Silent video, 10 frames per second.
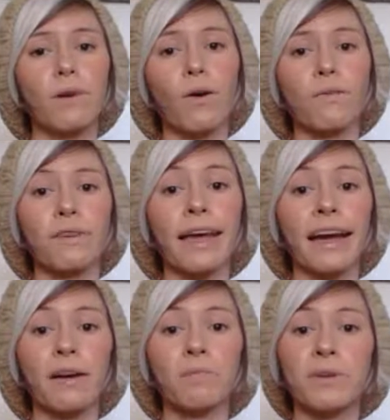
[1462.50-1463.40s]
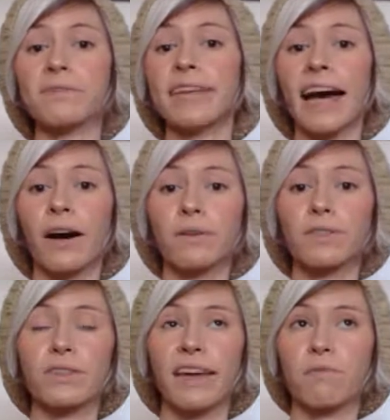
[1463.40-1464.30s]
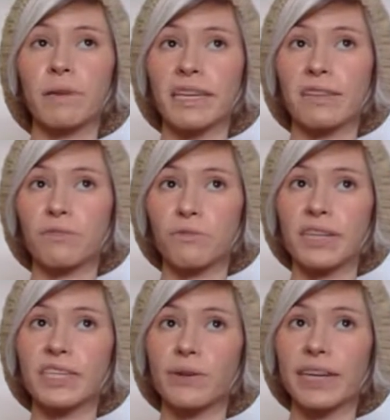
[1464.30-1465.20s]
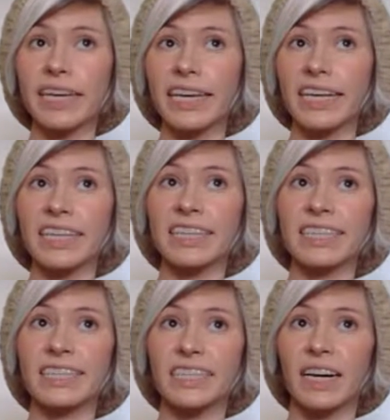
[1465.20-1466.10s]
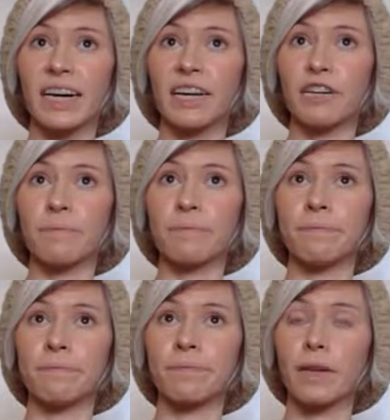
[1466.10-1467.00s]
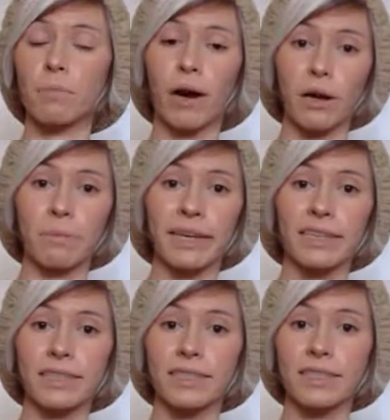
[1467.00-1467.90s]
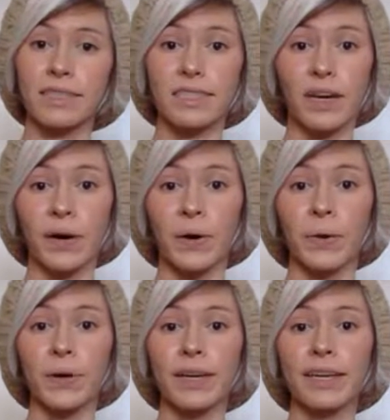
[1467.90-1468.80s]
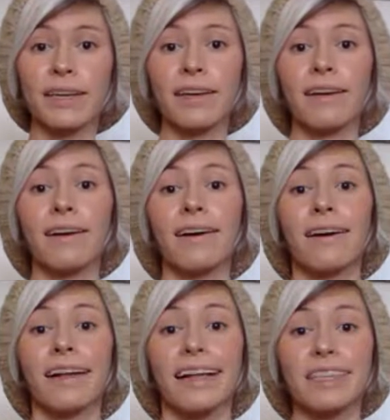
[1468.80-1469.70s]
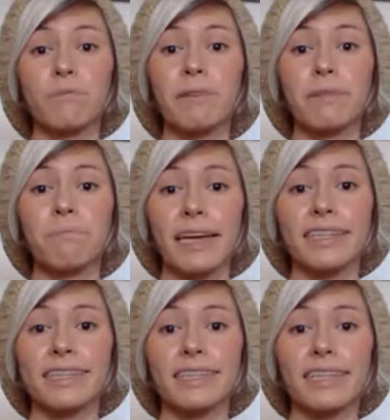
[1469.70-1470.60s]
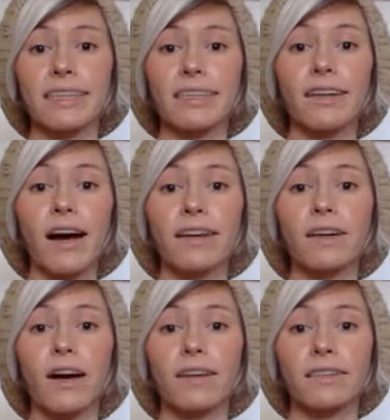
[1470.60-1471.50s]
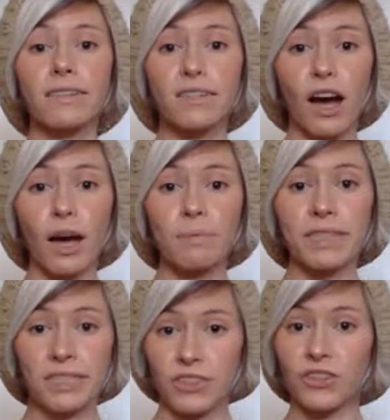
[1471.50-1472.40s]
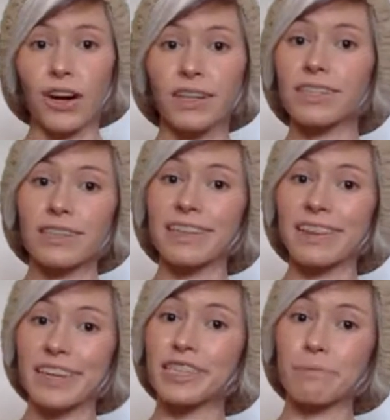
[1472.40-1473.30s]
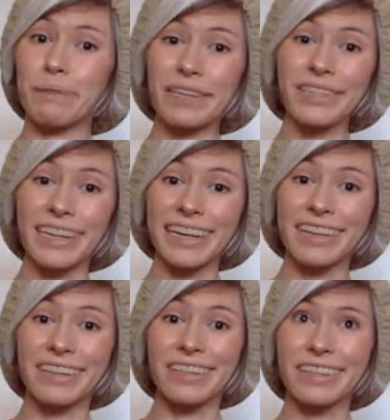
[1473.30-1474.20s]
over there moved out, so they've been redoing his apartment. So it's been basically non-stop construction in this building